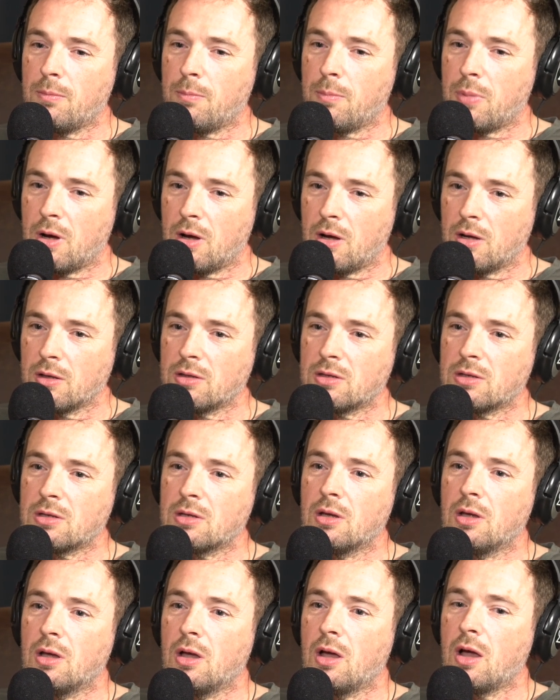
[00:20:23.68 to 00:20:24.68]
But
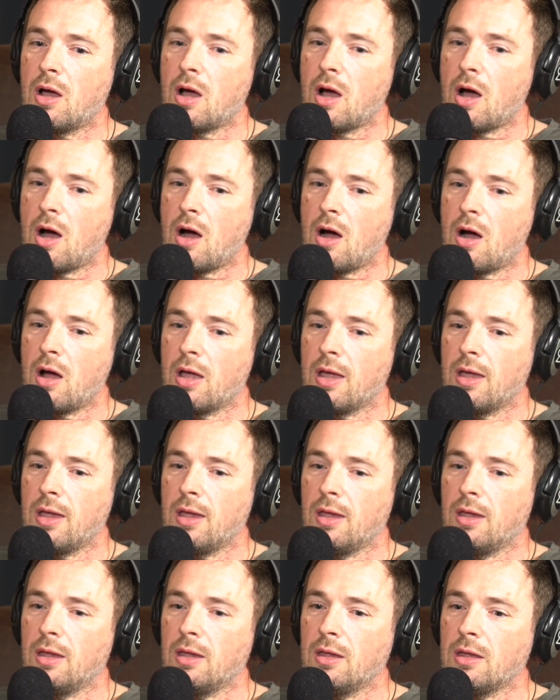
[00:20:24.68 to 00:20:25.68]

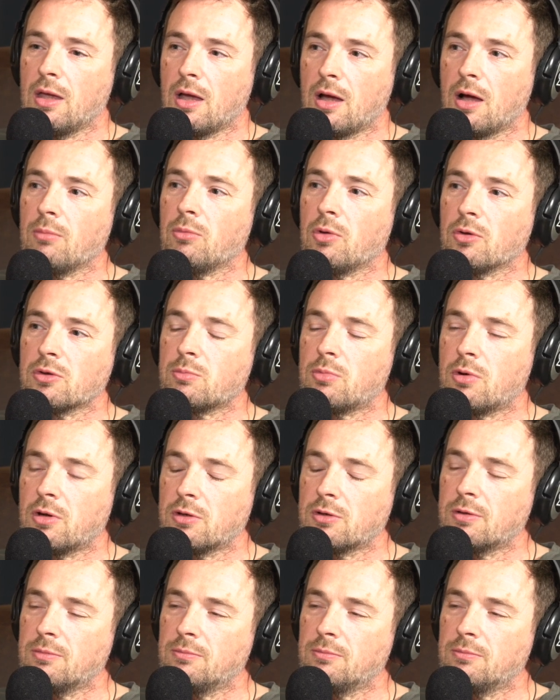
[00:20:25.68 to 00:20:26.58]
I'm not surprised.